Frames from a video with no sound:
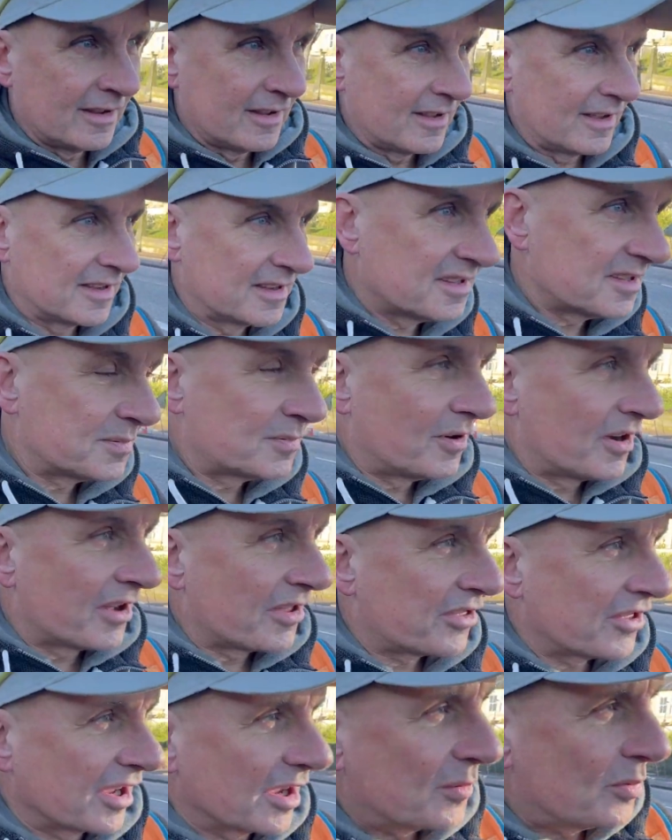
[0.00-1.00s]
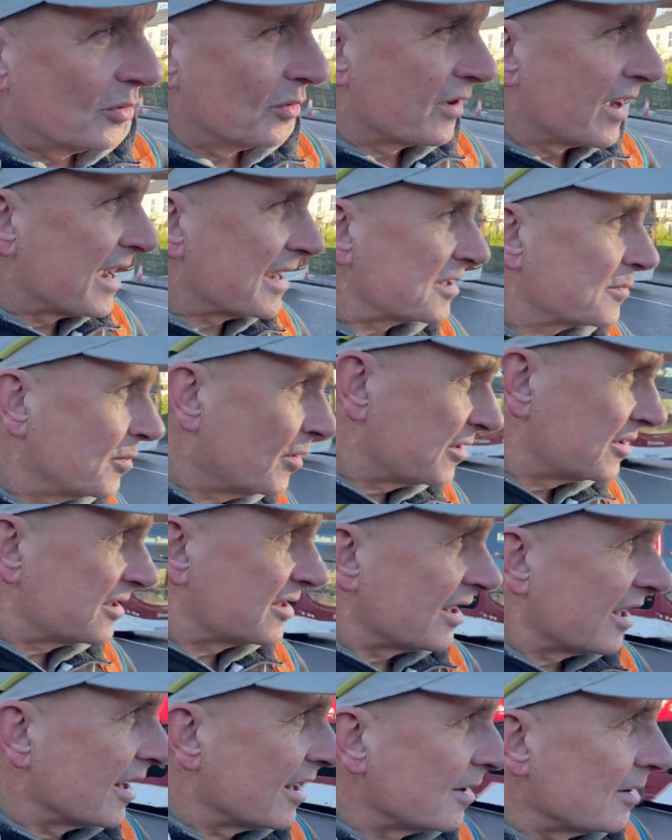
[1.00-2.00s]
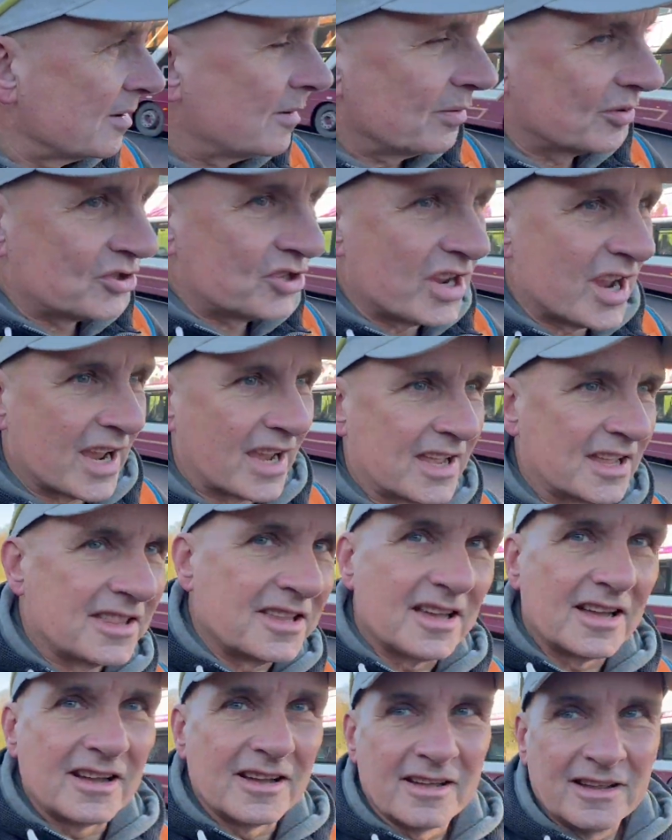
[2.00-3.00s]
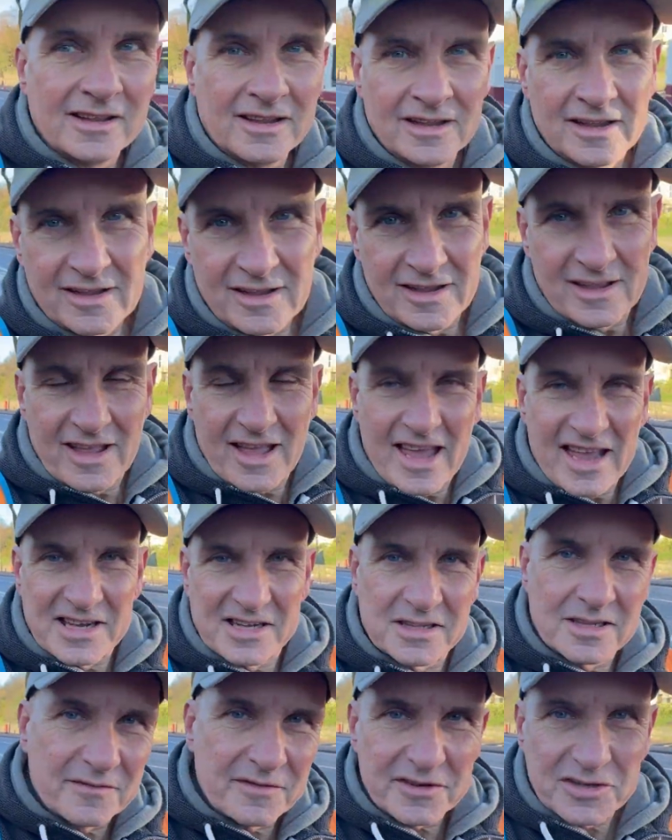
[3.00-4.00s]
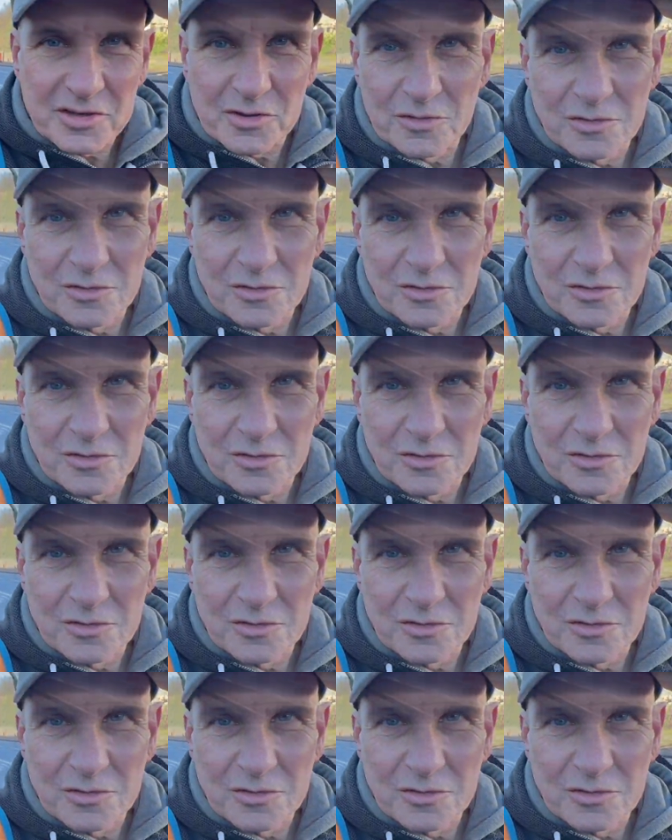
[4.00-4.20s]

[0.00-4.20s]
That's what I think we'll get, but we'll check at the end of the video.